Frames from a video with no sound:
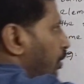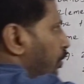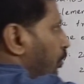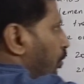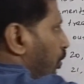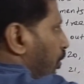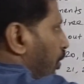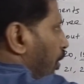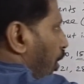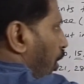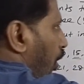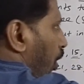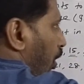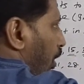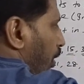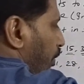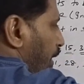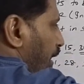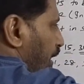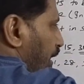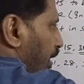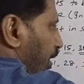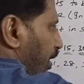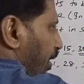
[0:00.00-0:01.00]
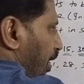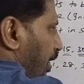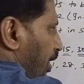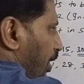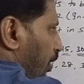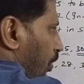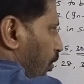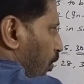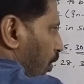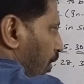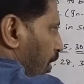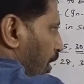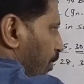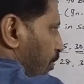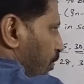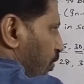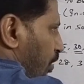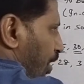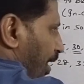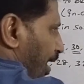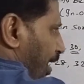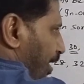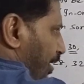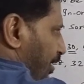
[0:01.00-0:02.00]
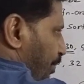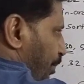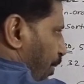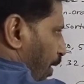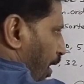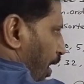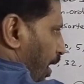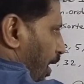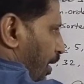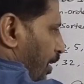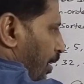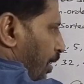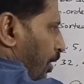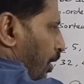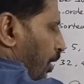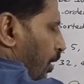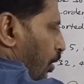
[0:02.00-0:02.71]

So automatically the control comes to else part,